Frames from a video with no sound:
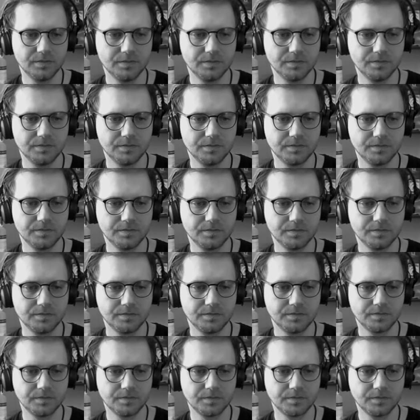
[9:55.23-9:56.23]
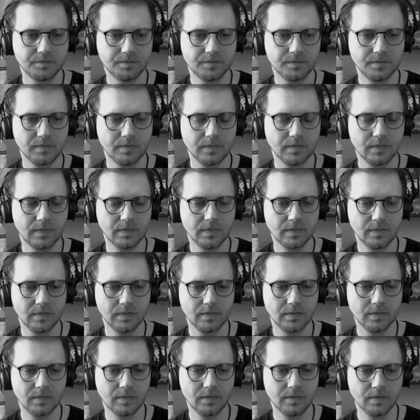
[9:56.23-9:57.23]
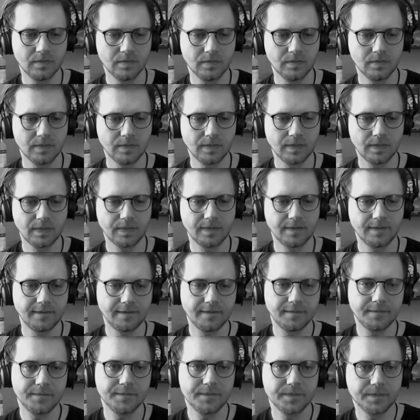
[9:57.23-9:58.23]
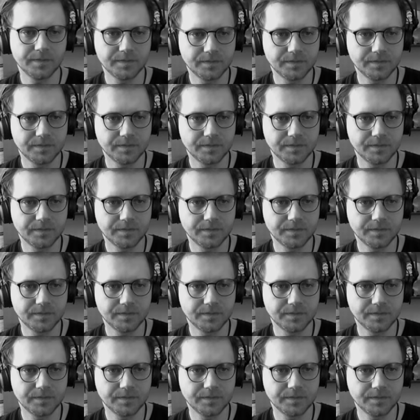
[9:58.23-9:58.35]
[no speech]